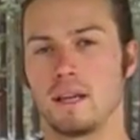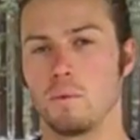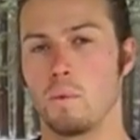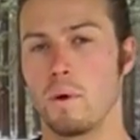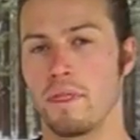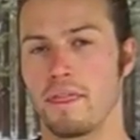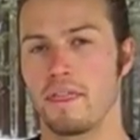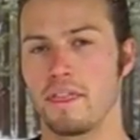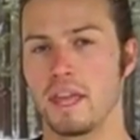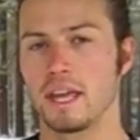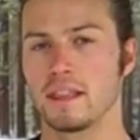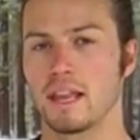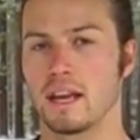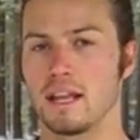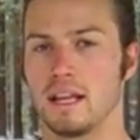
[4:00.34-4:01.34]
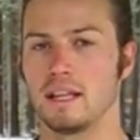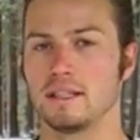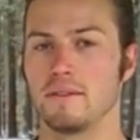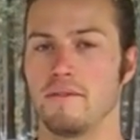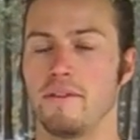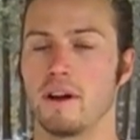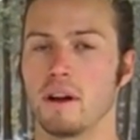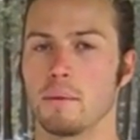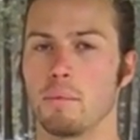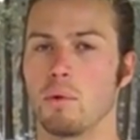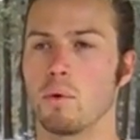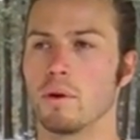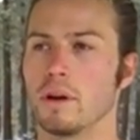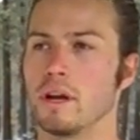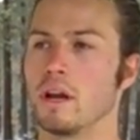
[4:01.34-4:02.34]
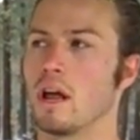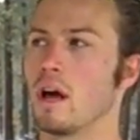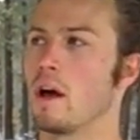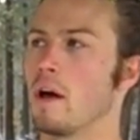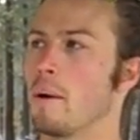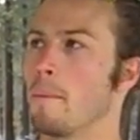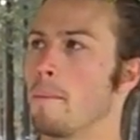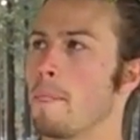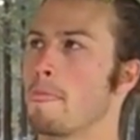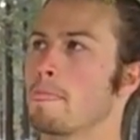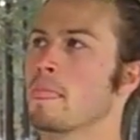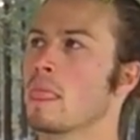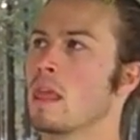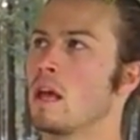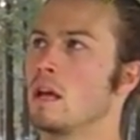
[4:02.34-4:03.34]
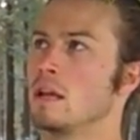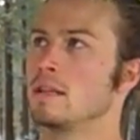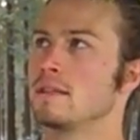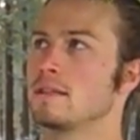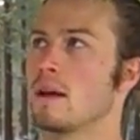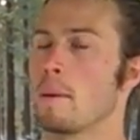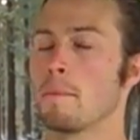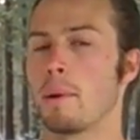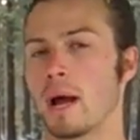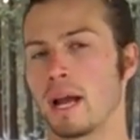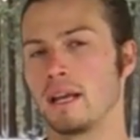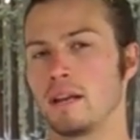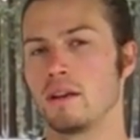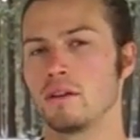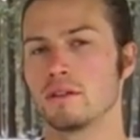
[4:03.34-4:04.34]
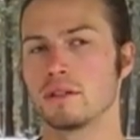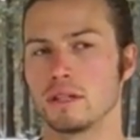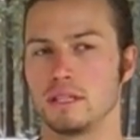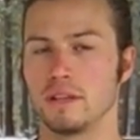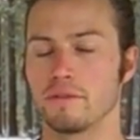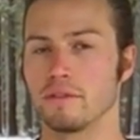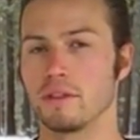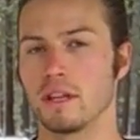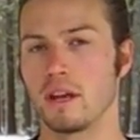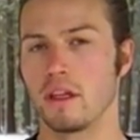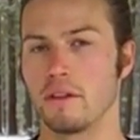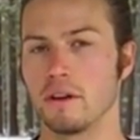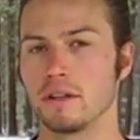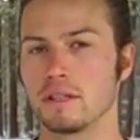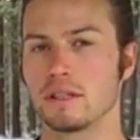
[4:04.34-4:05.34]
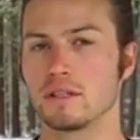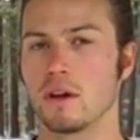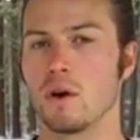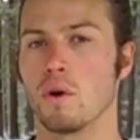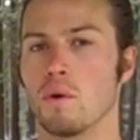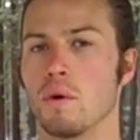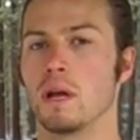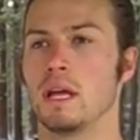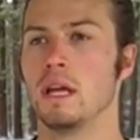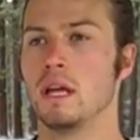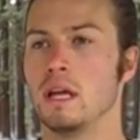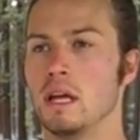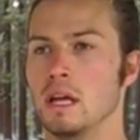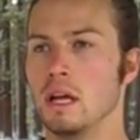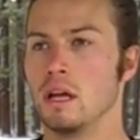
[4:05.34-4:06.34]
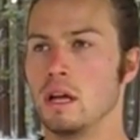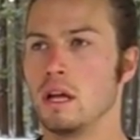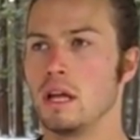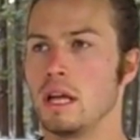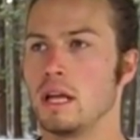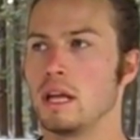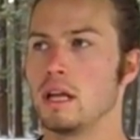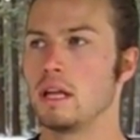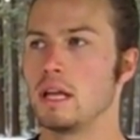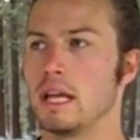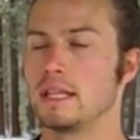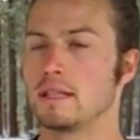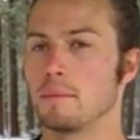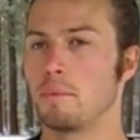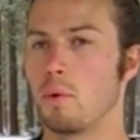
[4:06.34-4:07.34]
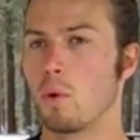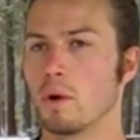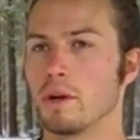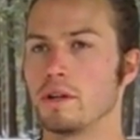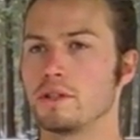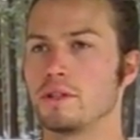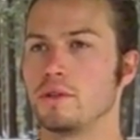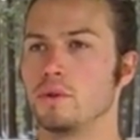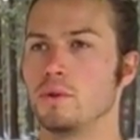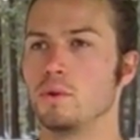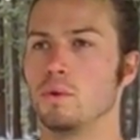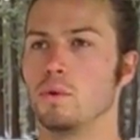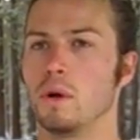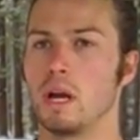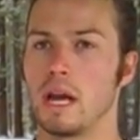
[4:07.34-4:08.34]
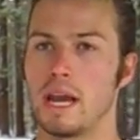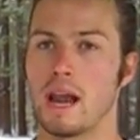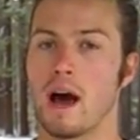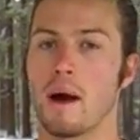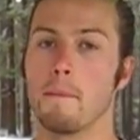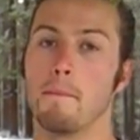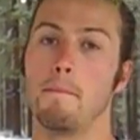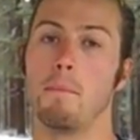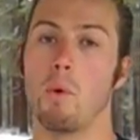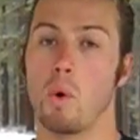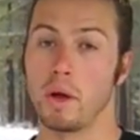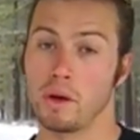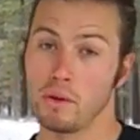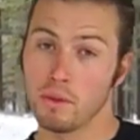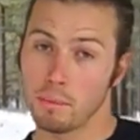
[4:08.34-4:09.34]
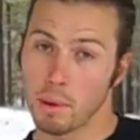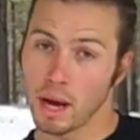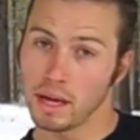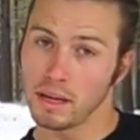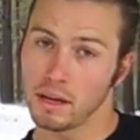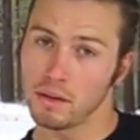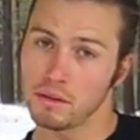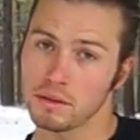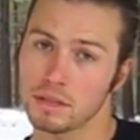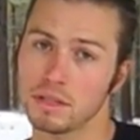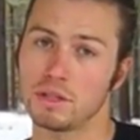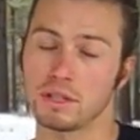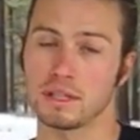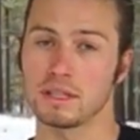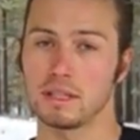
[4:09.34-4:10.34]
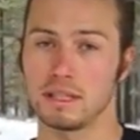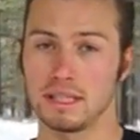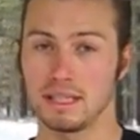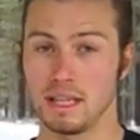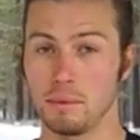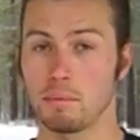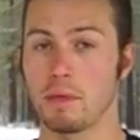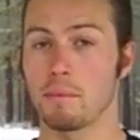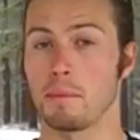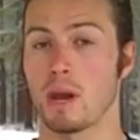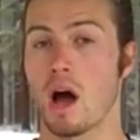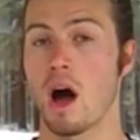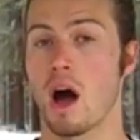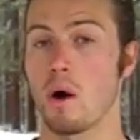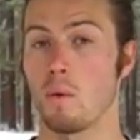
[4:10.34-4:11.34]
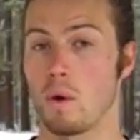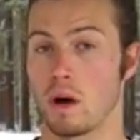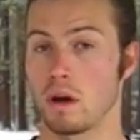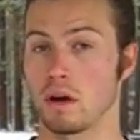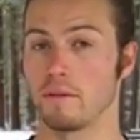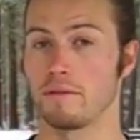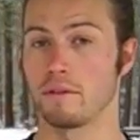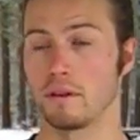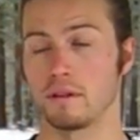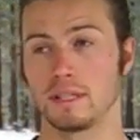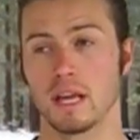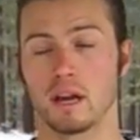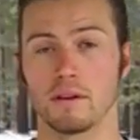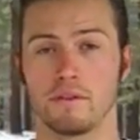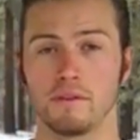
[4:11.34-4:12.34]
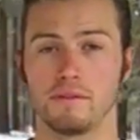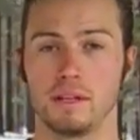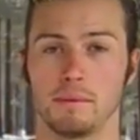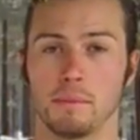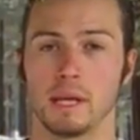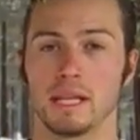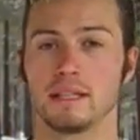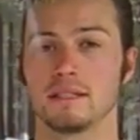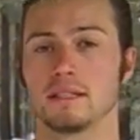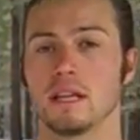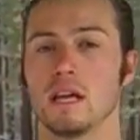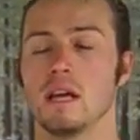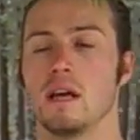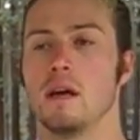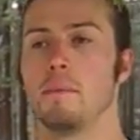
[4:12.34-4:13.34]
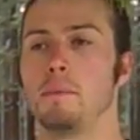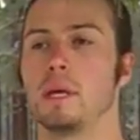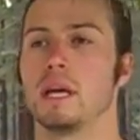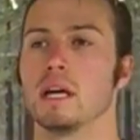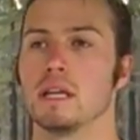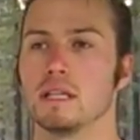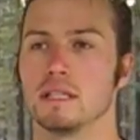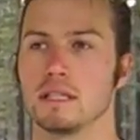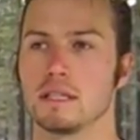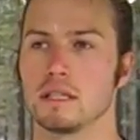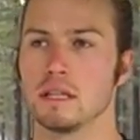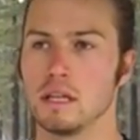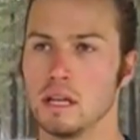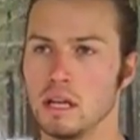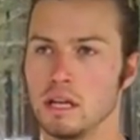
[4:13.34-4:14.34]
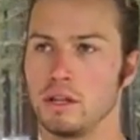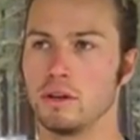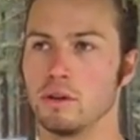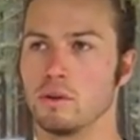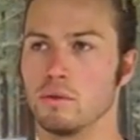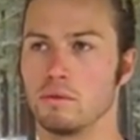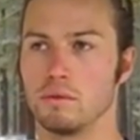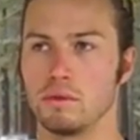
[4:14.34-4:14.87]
one thing that is very important. Some pine needles are different than others, so it's important to not boil the pine needles, just steep them in hot water for 10 or 15 minutes, because you'll